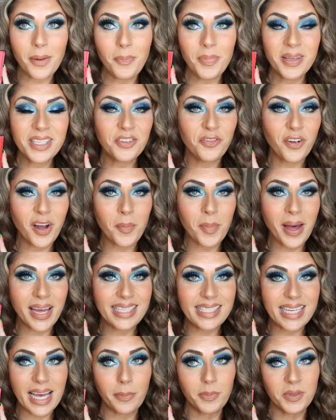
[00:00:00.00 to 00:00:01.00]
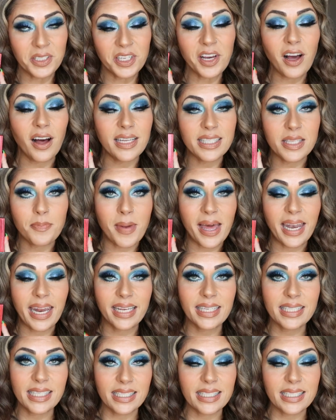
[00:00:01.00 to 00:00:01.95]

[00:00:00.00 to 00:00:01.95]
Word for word: up is from Adept Cosmetics.